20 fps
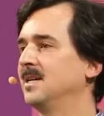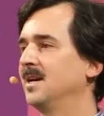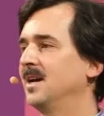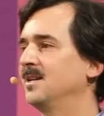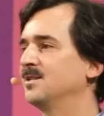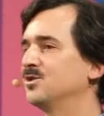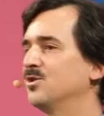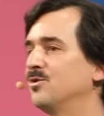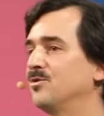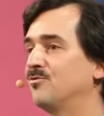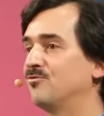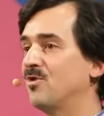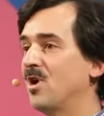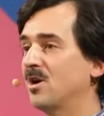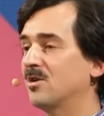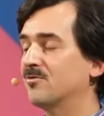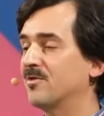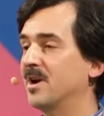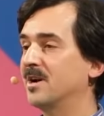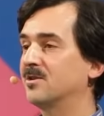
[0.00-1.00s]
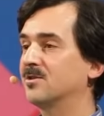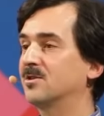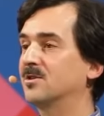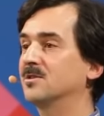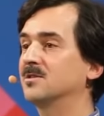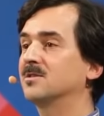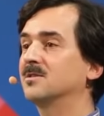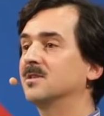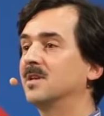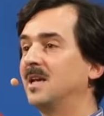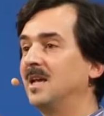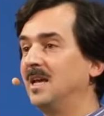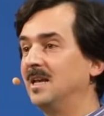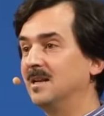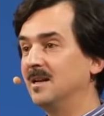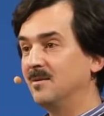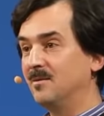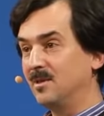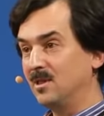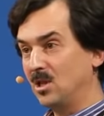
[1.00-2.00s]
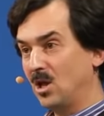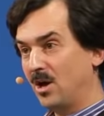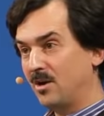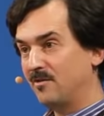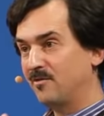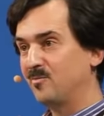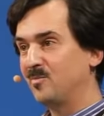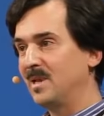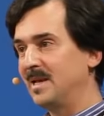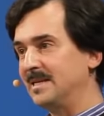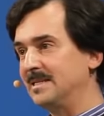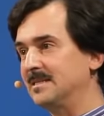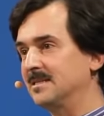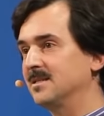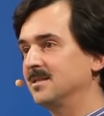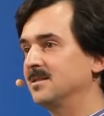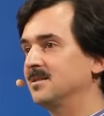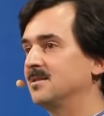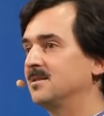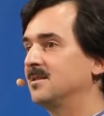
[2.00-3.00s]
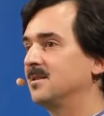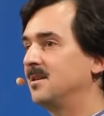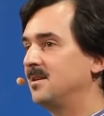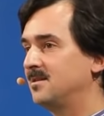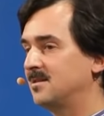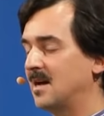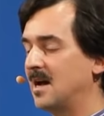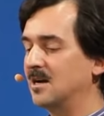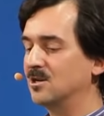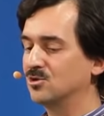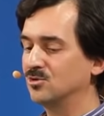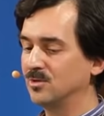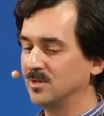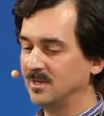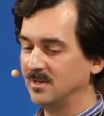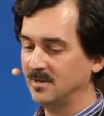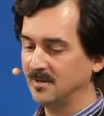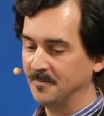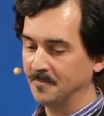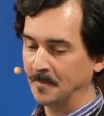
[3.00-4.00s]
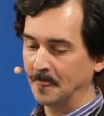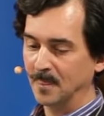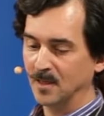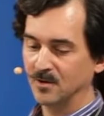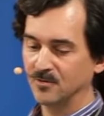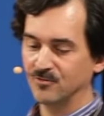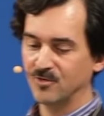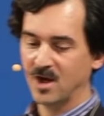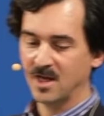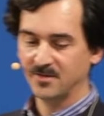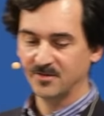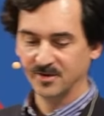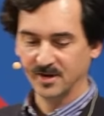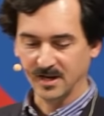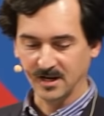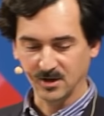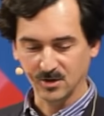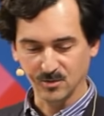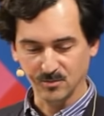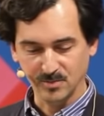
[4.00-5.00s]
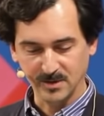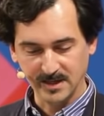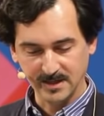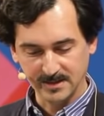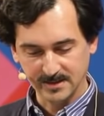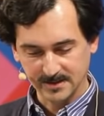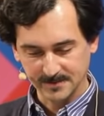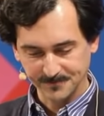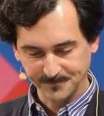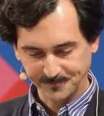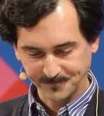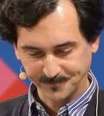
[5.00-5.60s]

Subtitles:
And so the rock record, in a lot of places, is actually rather incomplete.